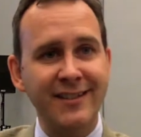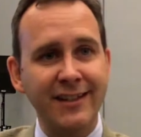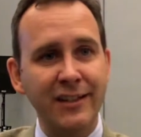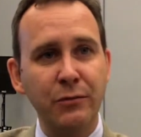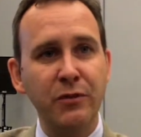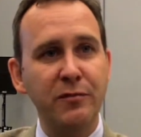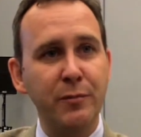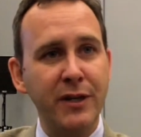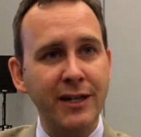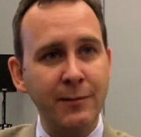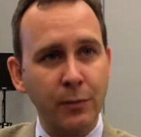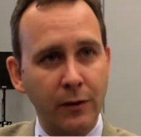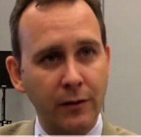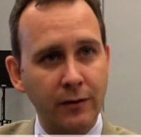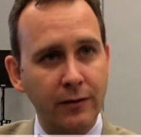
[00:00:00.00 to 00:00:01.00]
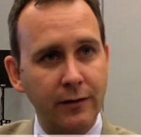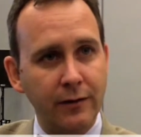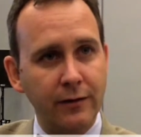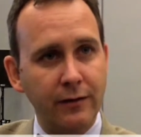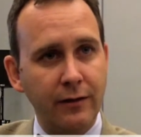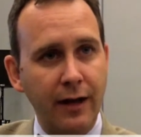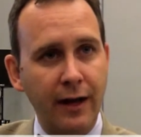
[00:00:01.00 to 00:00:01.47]
dealing with people.
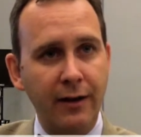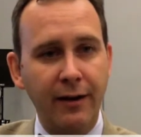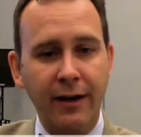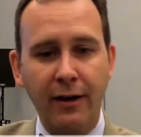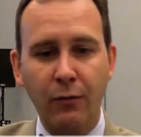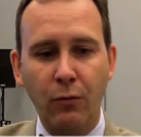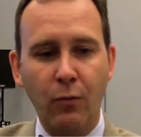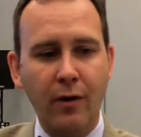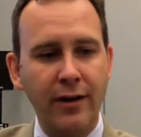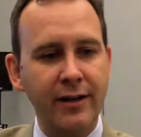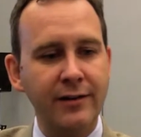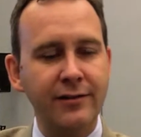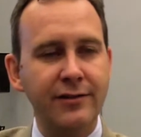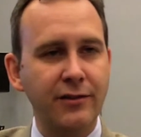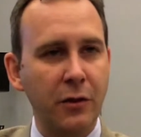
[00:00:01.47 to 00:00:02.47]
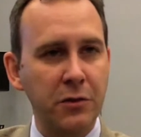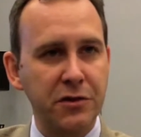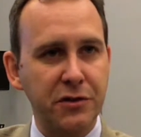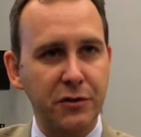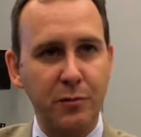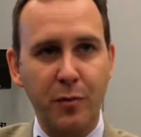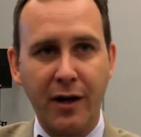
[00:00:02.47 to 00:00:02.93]
And, and what is
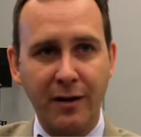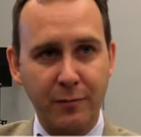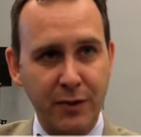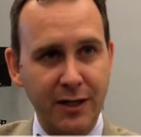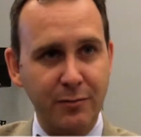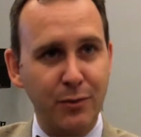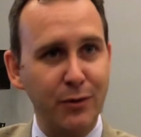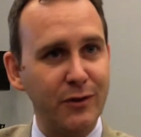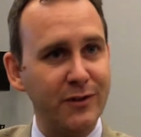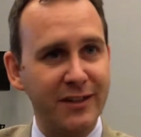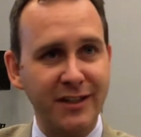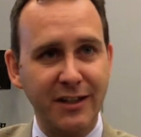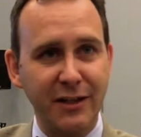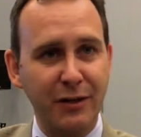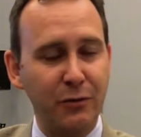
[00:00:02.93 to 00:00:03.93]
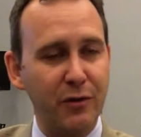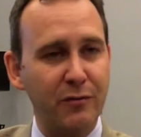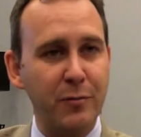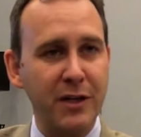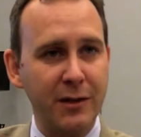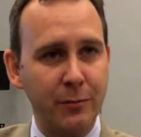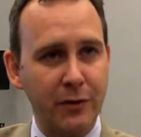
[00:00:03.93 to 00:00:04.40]
social but people dealing
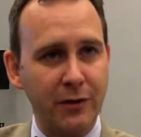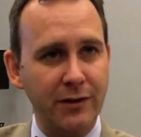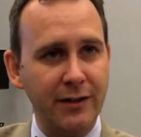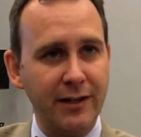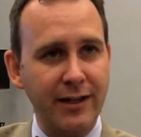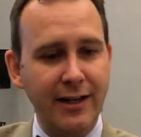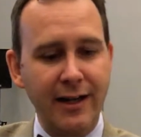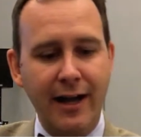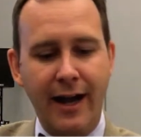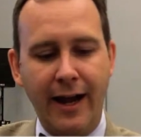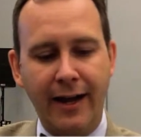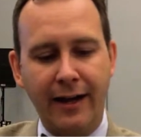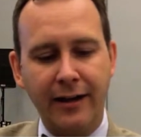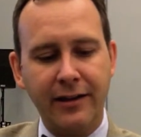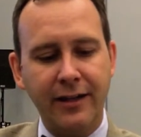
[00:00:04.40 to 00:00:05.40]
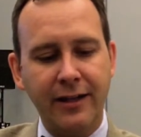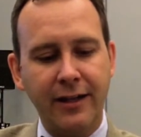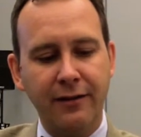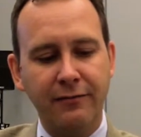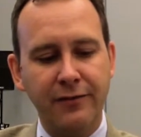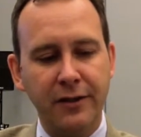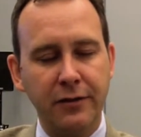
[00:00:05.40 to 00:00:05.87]
with people? And I think
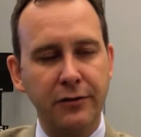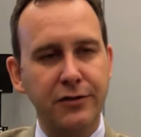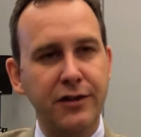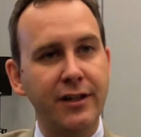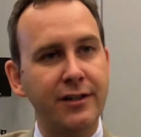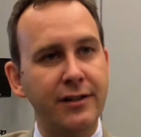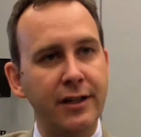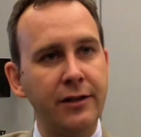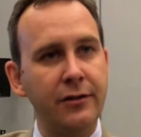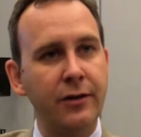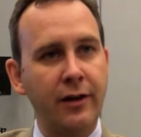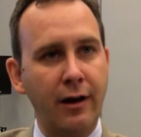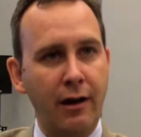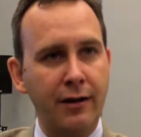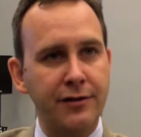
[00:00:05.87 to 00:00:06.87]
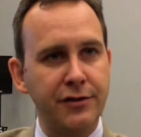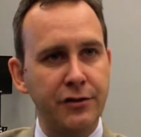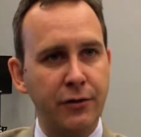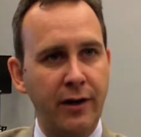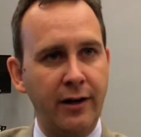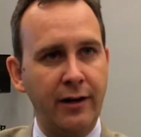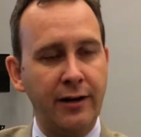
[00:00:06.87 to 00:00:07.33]
if dealers continue to
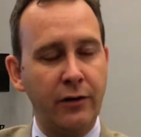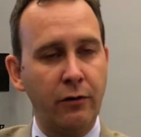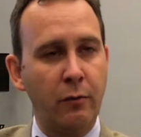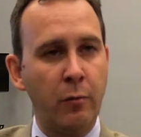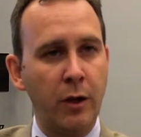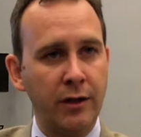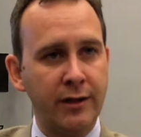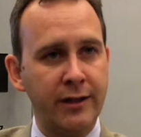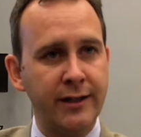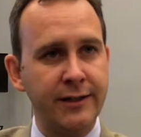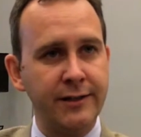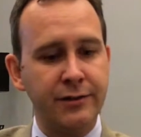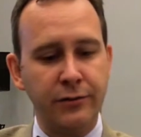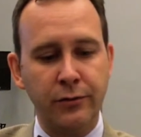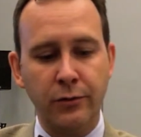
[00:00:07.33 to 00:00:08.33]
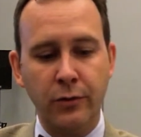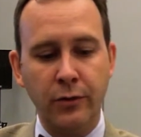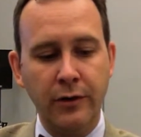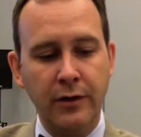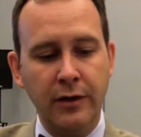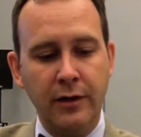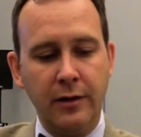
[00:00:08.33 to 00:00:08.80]
concentrate on their ability to
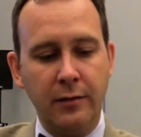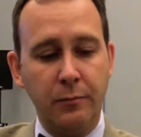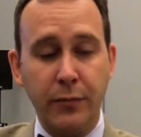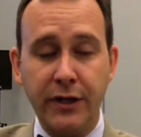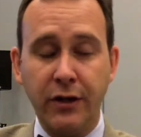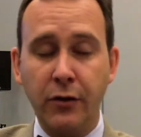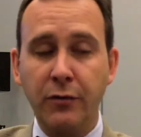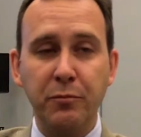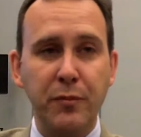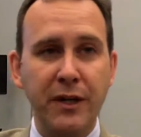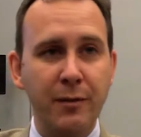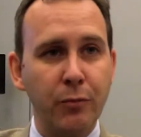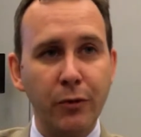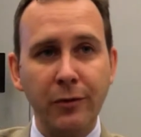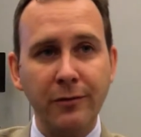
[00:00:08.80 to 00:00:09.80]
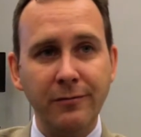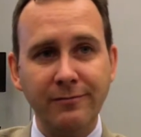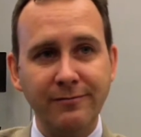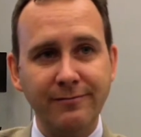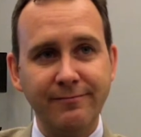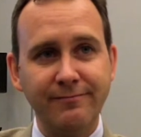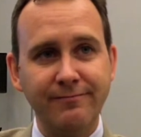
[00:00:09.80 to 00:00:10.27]
be good people,
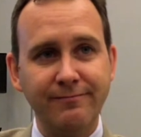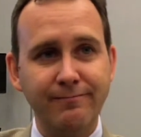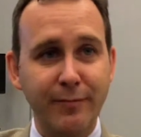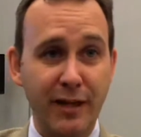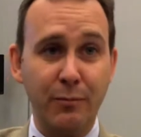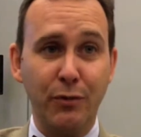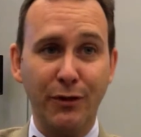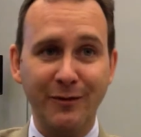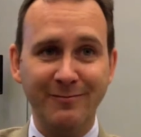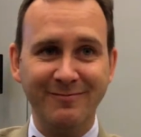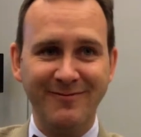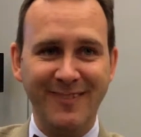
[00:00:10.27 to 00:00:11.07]
people,